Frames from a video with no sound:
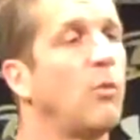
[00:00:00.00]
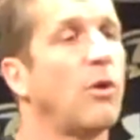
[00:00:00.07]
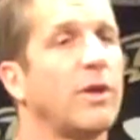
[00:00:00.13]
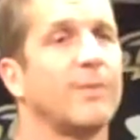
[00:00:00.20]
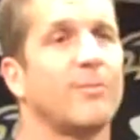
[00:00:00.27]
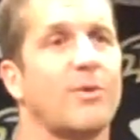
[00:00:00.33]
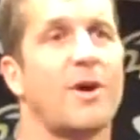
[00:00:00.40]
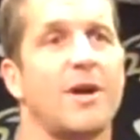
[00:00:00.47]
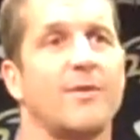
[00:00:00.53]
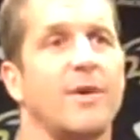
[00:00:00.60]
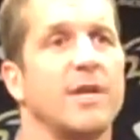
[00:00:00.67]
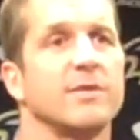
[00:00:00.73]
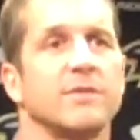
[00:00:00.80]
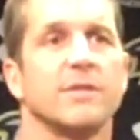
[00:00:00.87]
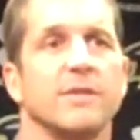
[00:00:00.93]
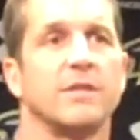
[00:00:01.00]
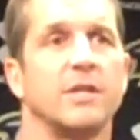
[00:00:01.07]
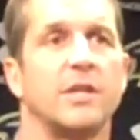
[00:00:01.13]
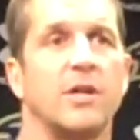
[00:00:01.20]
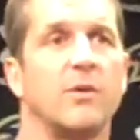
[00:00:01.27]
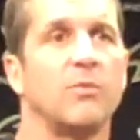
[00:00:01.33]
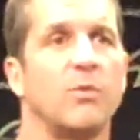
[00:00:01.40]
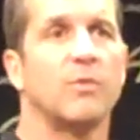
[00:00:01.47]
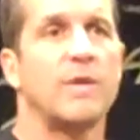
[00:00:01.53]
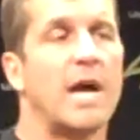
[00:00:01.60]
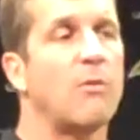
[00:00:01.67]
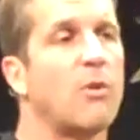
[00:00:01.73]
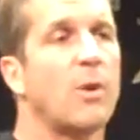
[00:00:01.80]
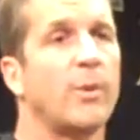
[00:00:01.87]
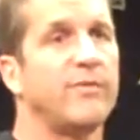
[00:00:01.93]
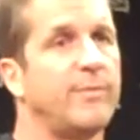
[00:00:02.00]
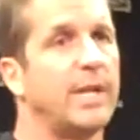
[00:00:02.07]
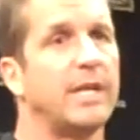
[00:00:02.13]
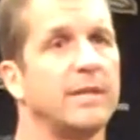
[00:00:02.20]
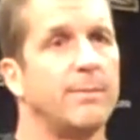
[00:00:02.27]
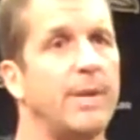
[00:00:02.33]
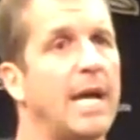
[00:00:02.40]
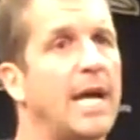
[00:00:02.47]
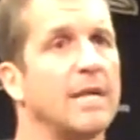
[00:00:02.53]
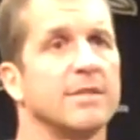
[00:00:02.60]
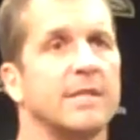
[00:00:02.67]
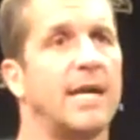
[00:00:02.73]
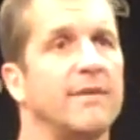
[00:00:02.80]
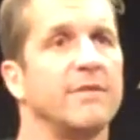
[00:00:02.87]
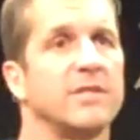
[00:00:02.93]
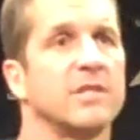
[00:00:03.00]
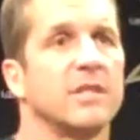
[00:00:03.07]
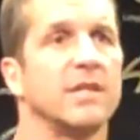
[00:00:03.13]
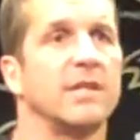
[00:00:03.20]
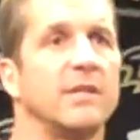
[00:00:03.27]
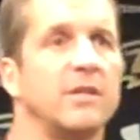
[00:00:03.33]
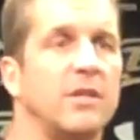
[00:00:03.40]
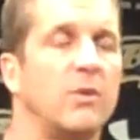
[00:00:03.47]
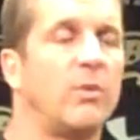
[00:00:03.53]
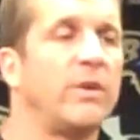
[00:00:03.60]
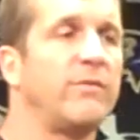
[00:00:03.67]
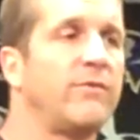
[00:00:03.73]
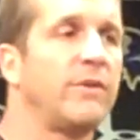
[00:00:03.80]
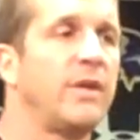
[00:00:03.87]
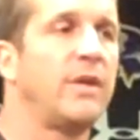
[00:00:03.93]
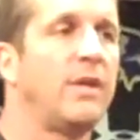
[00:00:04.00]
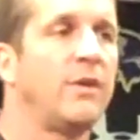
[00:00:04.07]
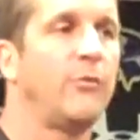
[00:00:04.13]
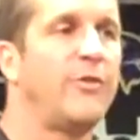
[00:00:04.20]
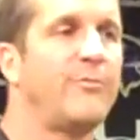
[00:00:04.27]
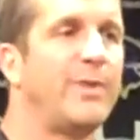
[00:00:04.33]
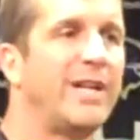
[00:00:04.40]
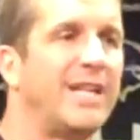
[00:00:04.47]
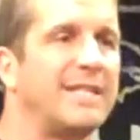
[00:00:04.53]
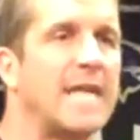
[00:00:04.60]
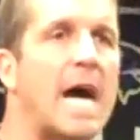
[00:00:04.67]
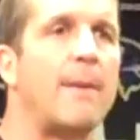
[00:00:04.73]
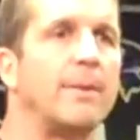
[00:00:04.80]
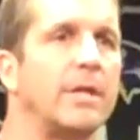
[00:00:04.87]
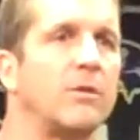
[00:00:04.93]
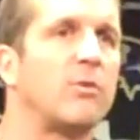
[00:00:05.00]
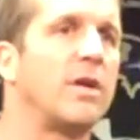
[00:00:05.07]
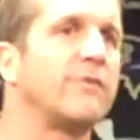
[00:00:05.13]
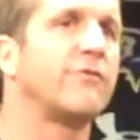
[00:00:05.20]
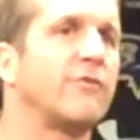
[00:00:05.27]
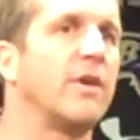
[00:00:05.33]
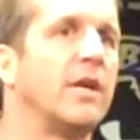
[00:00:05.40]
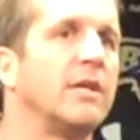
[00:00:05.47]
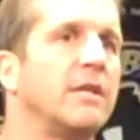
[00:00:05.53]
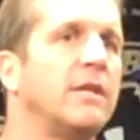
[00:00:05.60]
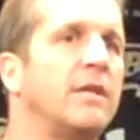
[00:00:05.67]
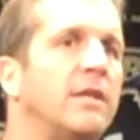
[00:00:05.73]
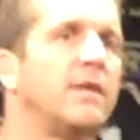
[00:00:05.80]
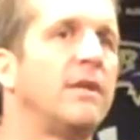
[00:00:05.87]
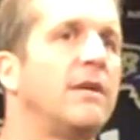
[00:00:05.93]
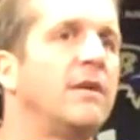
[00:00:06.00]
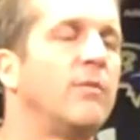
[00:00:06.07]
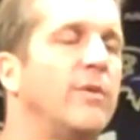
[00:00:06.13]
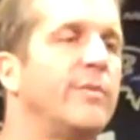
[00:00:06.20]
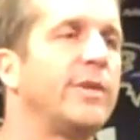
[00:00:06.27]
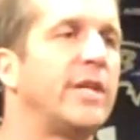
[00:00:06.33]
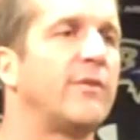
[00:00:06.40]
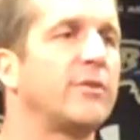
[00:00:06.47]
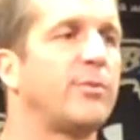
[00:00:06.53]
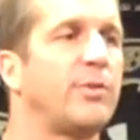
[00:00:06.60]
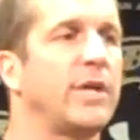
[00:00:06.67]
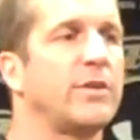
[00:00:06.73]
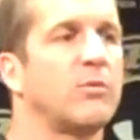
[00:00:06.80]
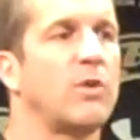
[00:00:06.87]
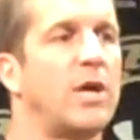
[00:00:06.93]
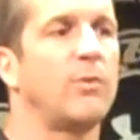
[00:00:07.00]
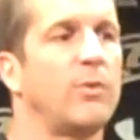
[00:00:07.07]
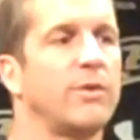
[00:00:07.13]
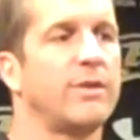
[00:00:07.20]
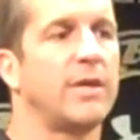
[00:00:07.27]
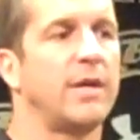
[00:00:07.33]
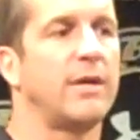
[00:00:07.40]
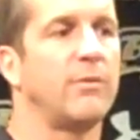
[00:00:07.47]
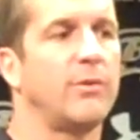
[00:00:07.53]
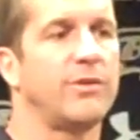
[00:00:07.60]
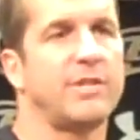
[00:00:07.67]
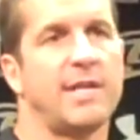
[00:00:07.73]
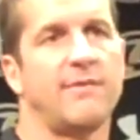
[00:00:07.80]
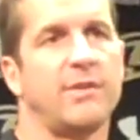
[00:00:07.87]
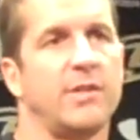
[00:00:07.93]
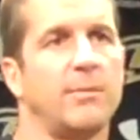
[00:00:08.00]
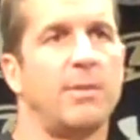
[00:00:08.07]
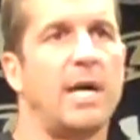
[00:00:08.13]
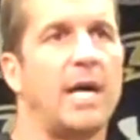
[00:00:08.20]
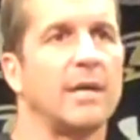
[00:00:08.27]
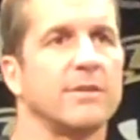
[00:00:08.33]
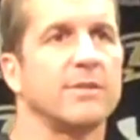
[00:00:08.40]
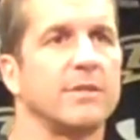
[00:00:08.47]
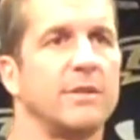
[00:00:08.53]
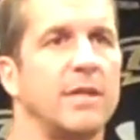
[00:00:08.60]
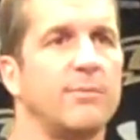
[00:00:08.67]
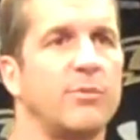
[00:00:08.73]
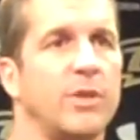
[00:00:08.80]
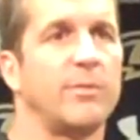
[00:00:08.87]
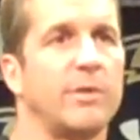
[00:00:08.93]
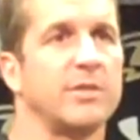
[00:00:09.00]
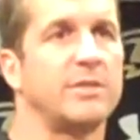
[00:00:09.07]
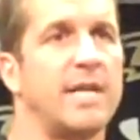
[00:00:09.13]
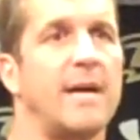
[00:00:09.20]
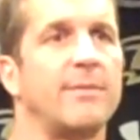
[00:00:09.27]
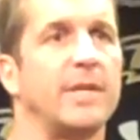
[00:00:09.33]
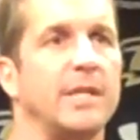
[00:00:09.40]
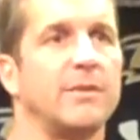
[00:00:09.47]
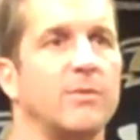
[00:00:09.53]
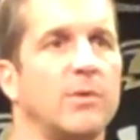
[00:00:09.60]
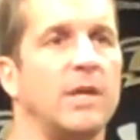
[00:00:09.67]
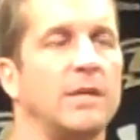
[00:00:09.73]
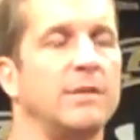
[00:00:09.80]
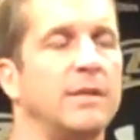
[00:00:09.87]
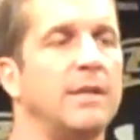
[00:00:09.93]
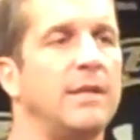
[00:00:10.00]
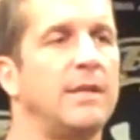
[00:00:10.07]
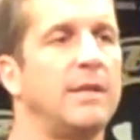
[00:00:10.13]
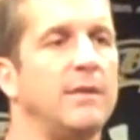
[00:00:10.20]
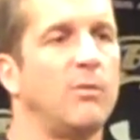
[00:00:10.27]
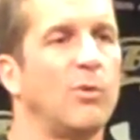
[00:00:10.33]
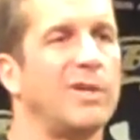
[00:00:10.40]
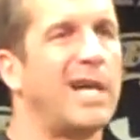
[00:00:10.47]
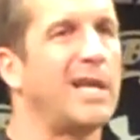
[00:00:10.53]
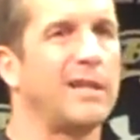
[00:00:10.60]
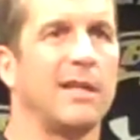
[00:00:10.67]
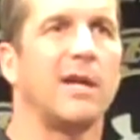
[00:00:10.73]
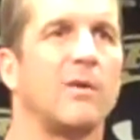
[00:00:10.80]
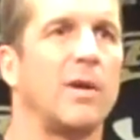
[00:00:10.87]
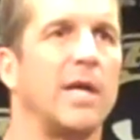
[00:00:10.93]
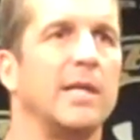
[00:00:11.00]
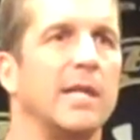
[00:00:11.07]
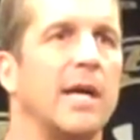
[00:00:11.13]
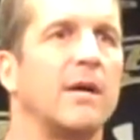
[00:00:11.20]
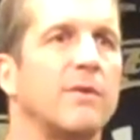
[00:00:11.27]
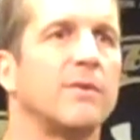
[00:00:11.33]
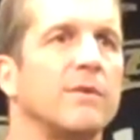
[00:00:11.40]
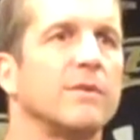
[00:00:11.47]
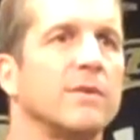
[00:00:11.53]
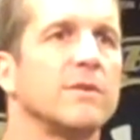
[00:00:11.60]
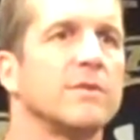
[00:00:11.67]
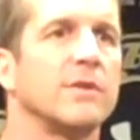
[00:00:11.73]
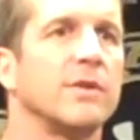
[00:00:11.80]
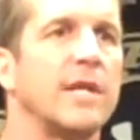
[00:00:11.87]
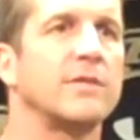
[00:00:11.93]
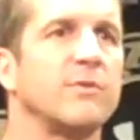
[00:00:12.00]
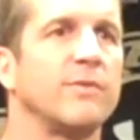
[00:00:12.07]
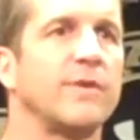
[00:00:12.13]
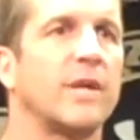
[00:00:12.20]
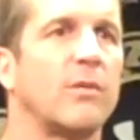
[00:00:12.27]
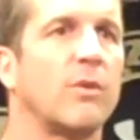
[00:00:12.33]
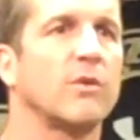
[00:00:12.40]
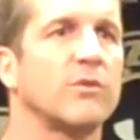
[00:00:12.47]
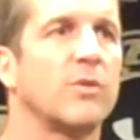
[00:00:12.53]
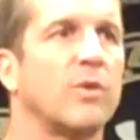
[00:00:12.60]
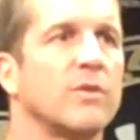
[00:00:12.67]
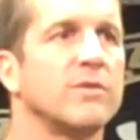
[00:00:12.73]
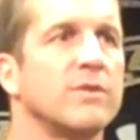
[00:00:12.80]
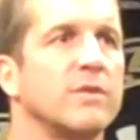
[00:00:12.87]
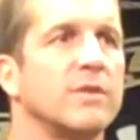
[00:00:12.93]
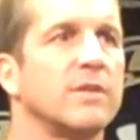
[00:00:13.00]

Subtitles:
A work in progress. You know, we're not where we've been in the past. Obviously, you know, we've been a dominant run front. We've been able to play the run with 7 in the box and pretty much dominate the run. We're not there right now, so that's what we've got to work towards.